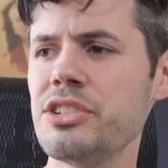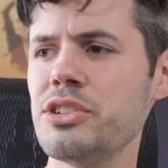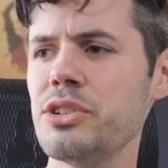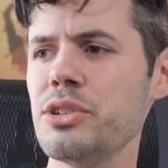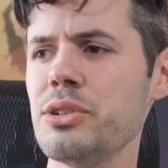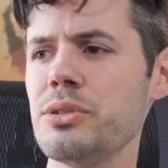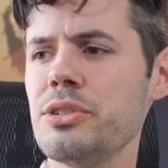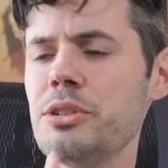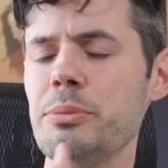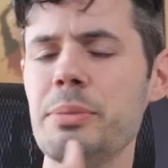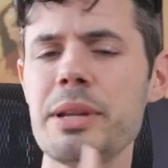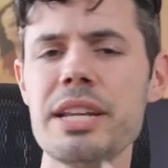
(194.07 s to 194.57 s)

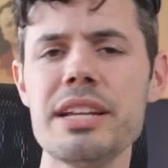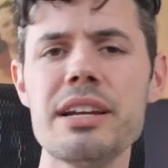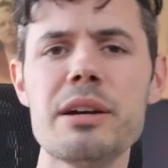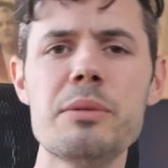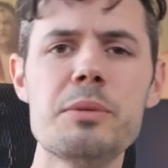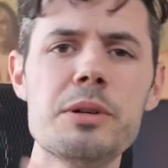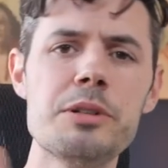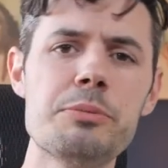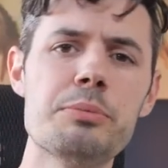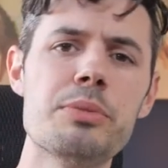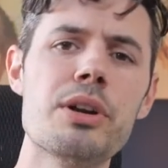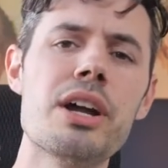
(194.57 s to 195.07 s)
So depending on
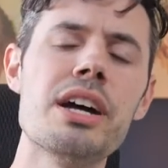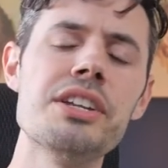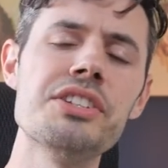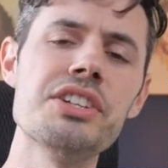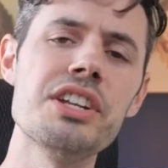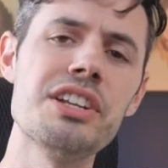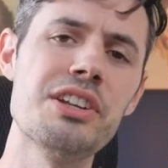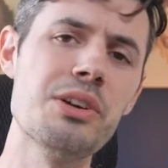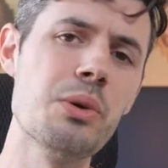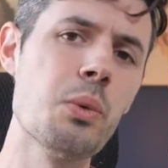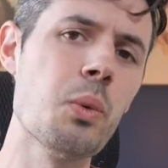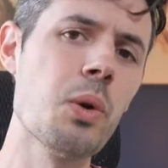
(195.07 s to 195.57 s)
what
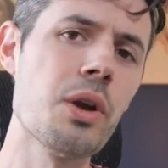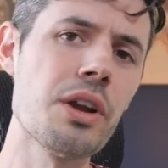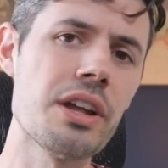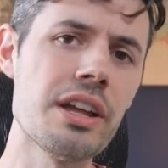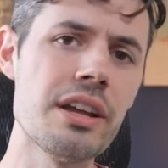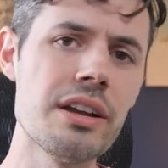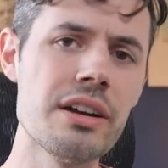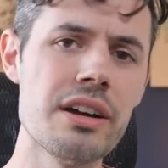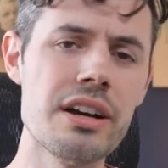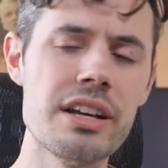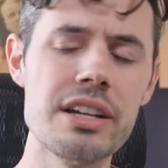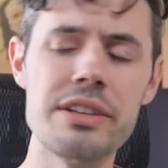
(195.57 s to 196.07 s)
project you're
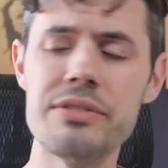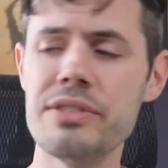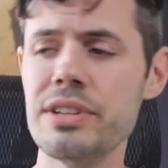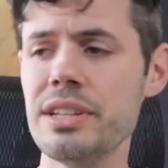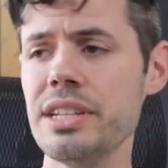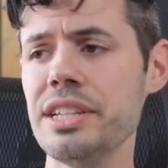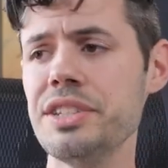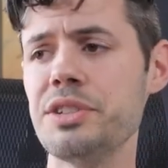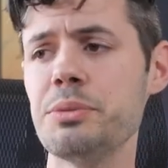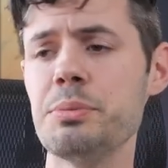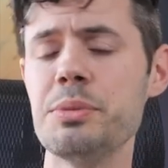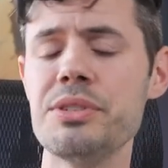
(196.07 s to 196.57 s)
working on, if you
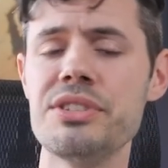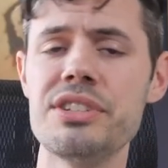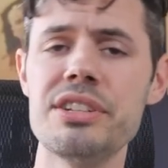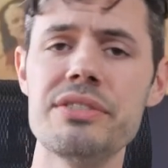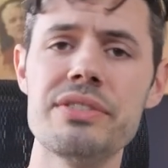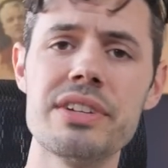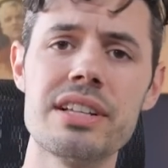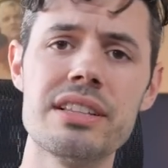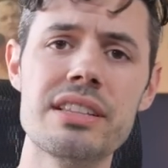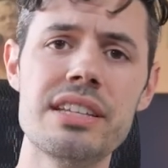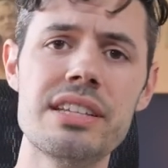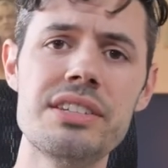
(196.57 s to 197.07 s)
need
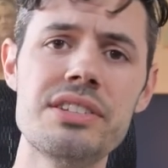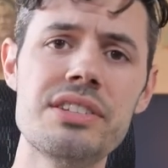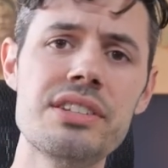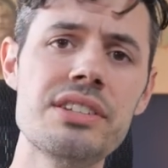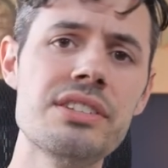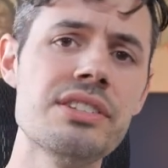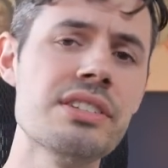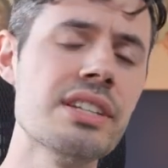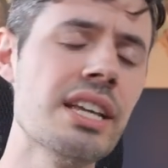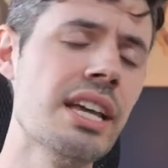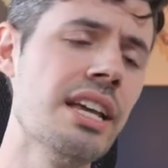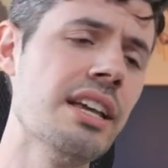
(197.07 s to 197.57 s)
specific
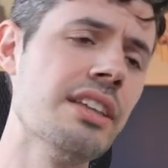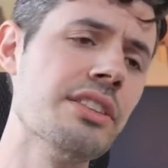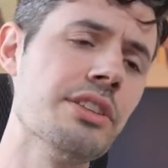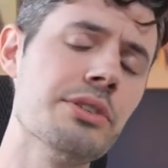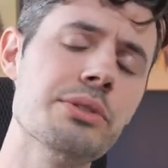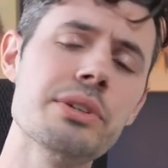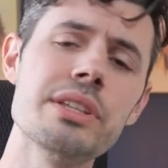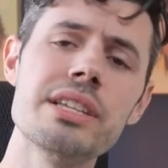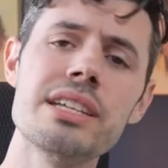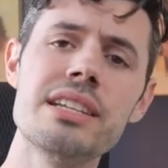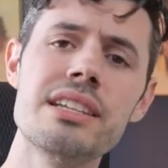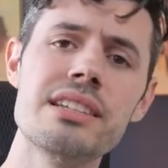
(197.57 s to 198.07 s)
lenses, they're
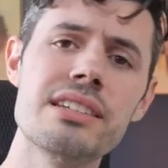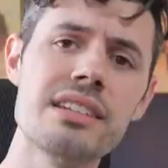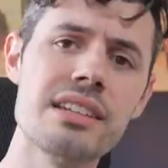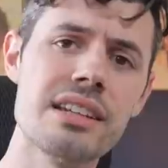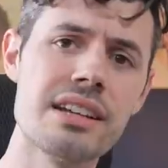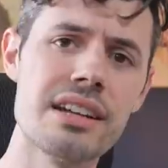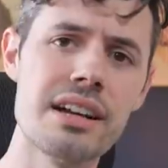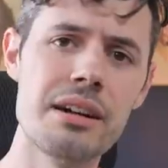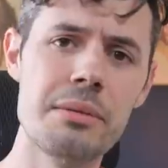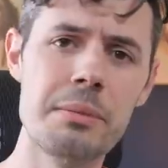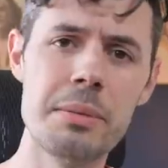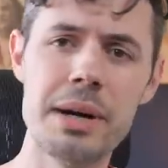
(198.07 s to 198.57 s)
really easy to
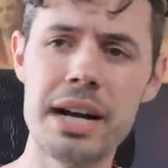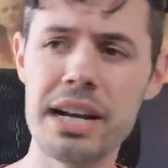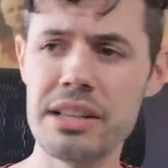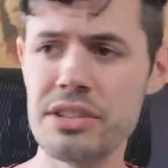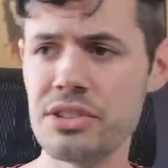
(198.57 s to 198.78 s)
come by.